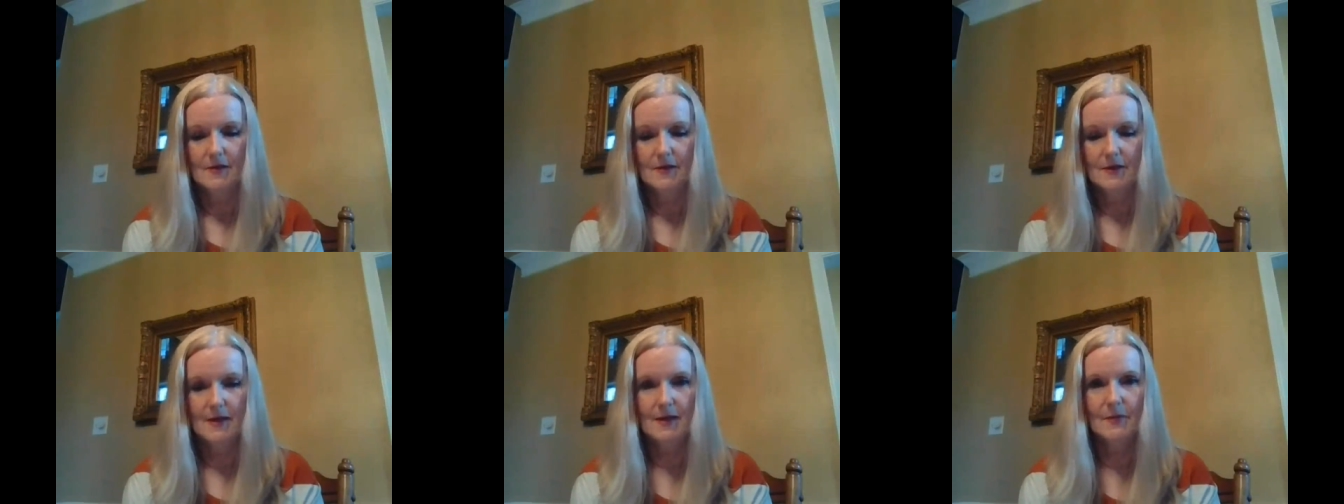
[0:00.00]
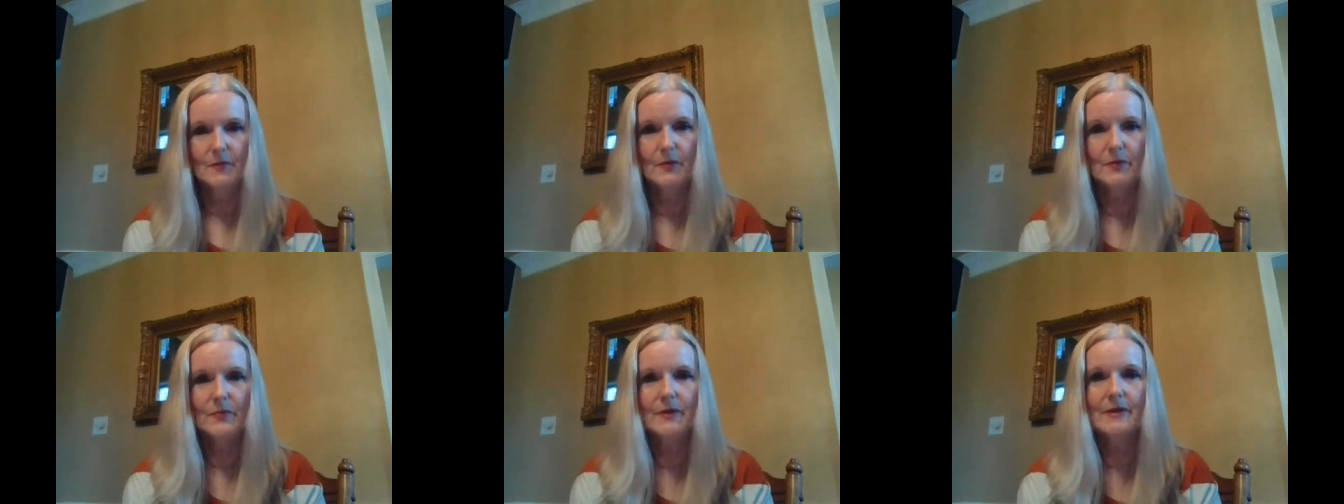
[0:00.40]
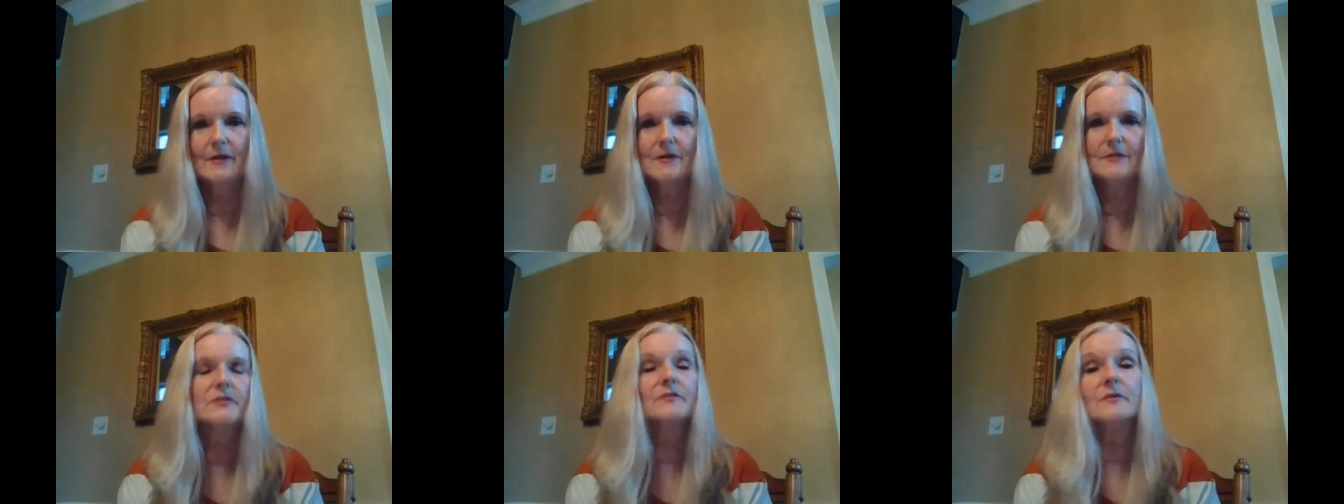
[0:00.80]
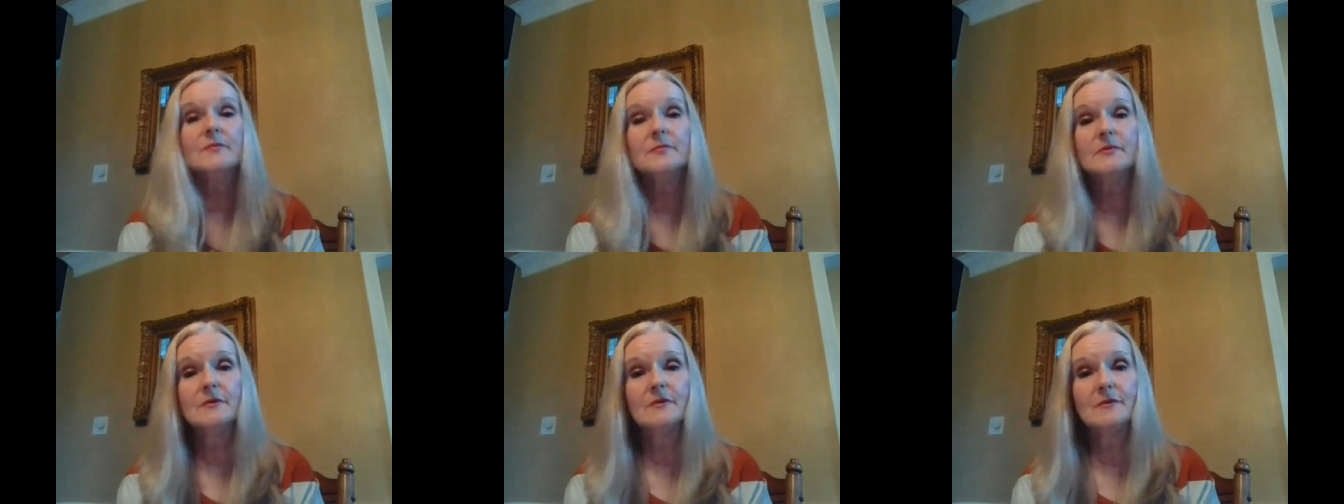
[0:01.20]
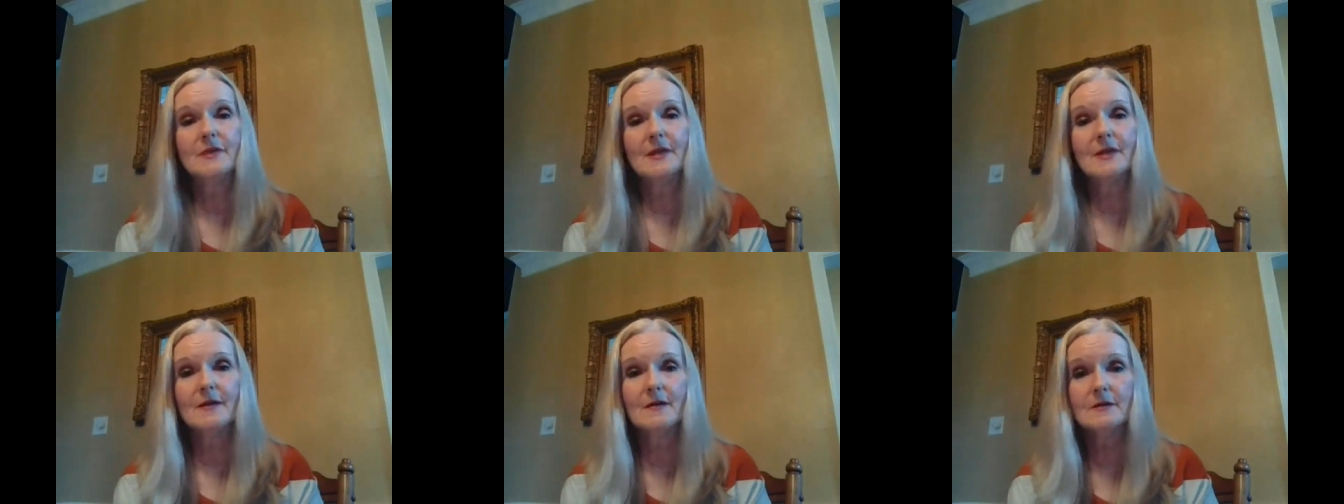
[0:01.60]
Okay, I'm going to read our scripture
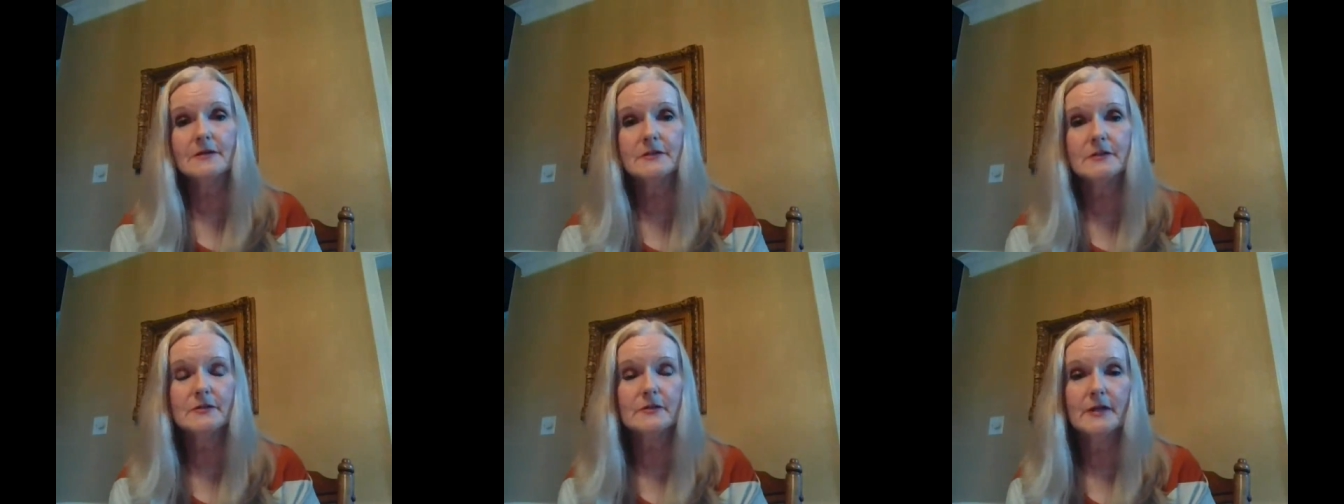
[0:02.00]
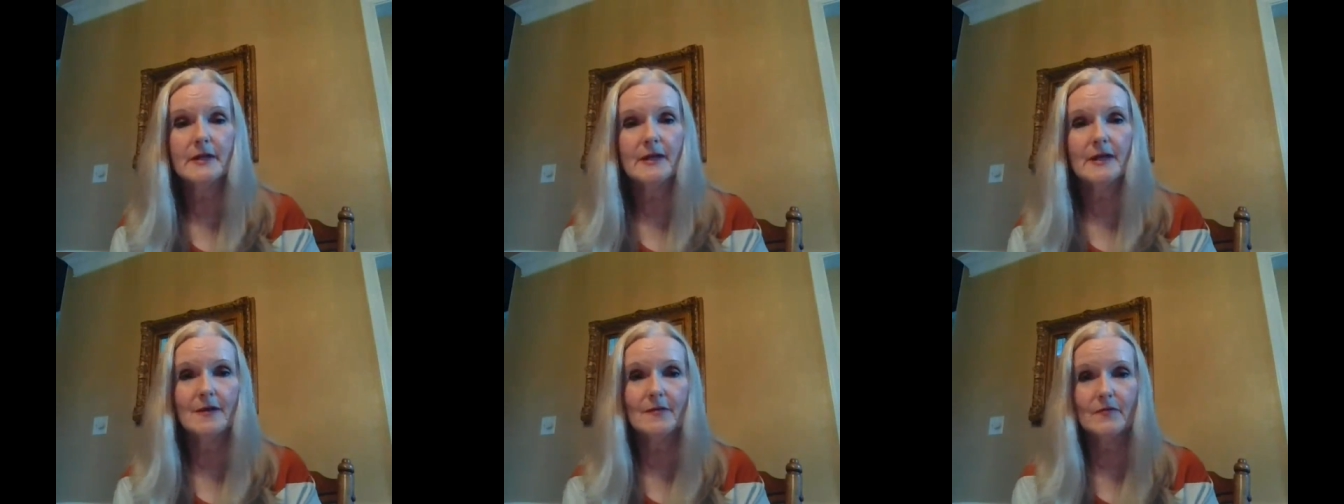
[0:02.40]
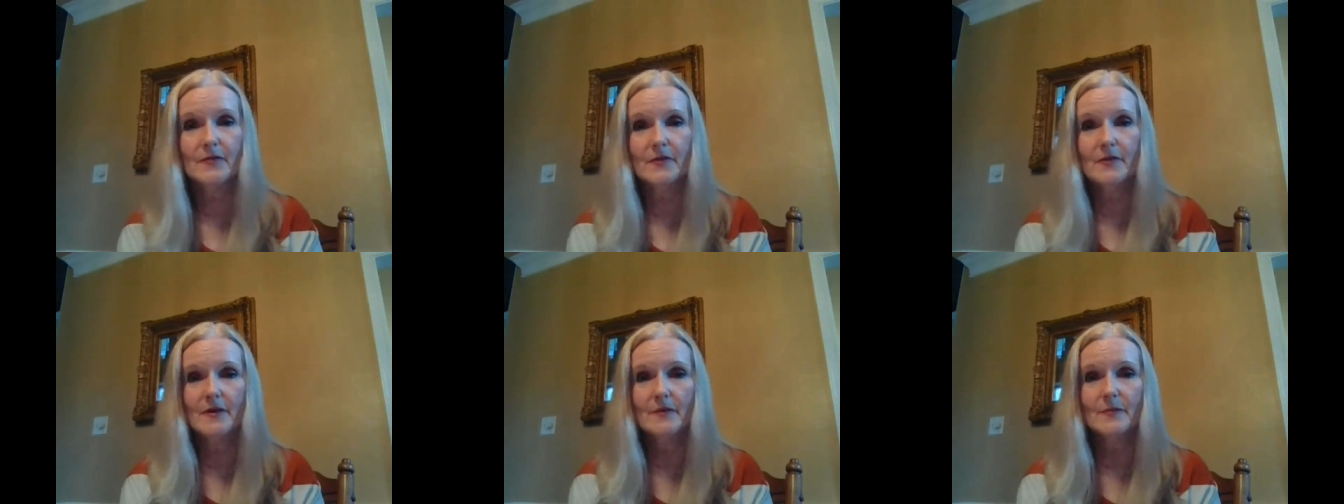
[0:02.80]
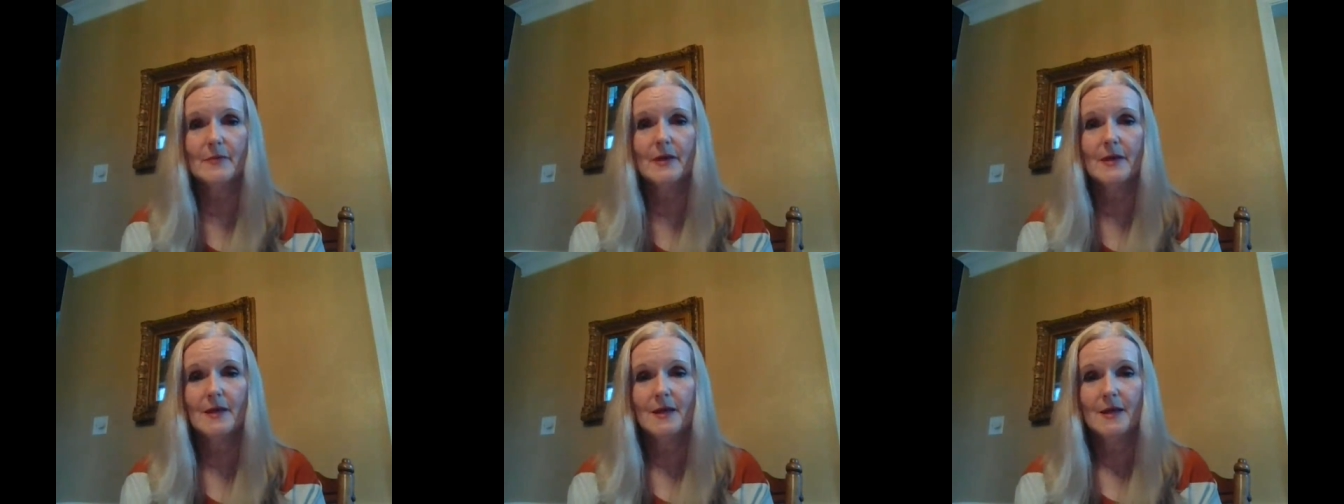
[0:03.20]
that our story came from.